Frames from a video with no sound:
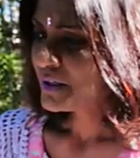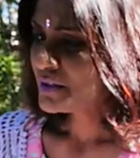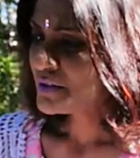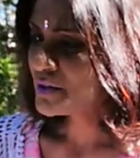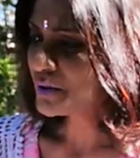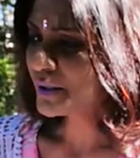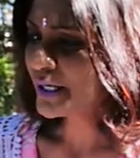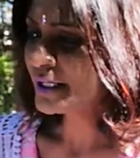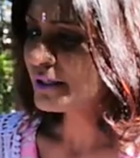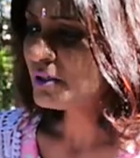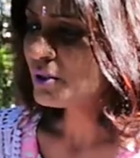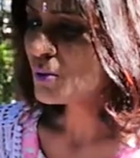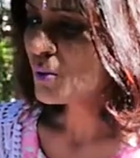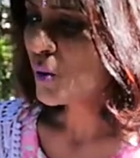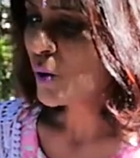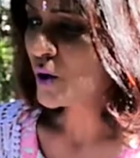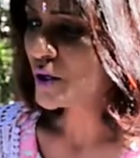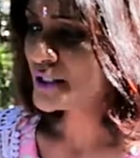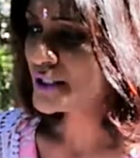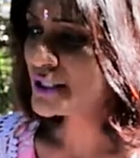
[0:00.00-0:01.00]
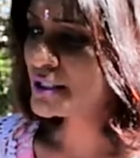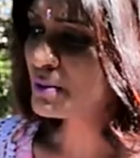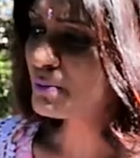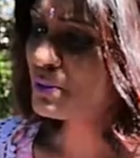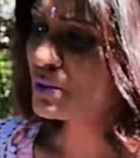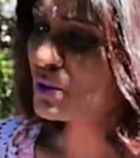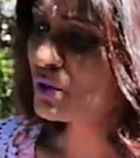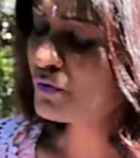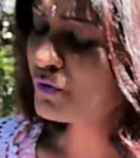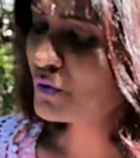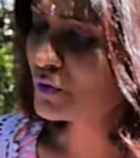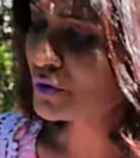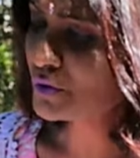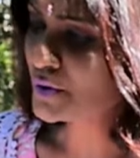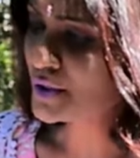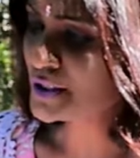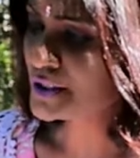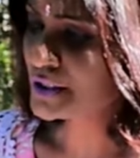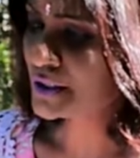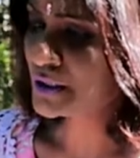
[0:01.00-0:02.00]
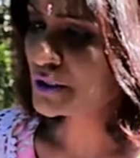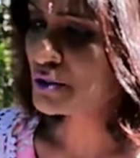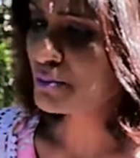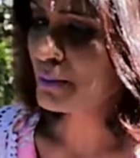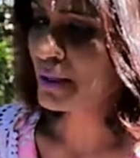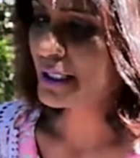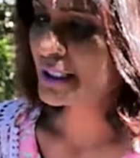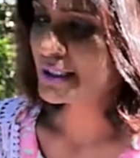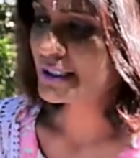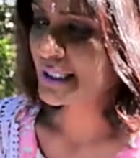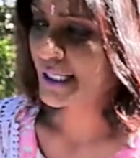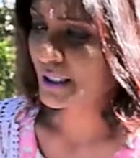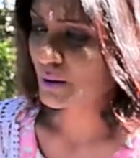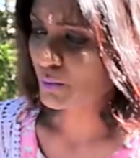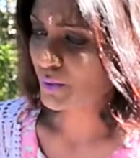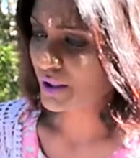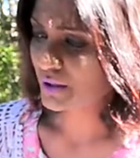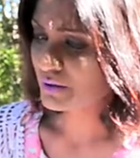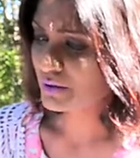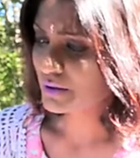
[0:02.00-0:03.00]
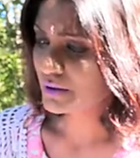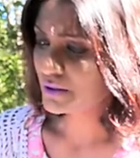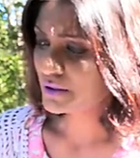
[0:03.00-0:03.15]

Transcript: So candle quartz is a beautiful crystal to meditate with,